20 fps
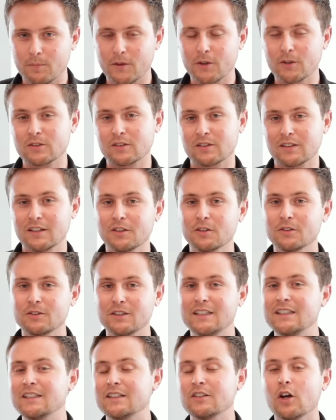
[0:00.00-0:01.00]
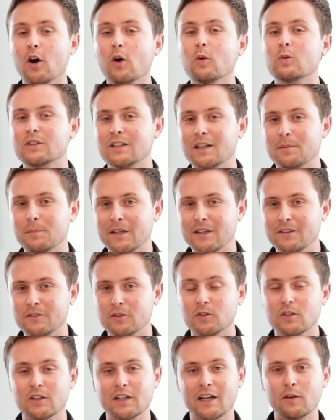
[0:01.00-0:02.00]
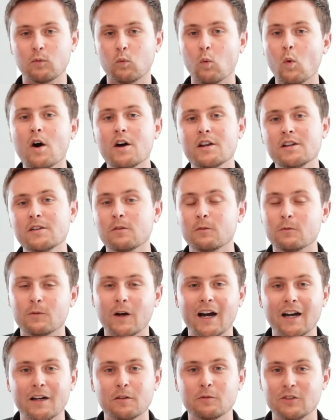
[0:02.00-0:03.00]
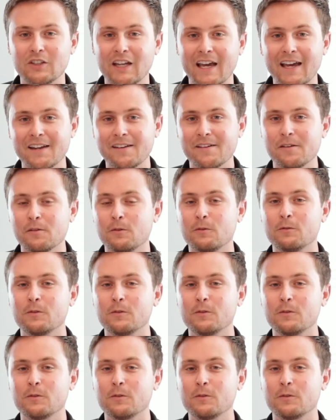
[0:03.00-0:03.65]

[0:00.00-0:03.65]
There's literally no limit. You can have one, five, 10,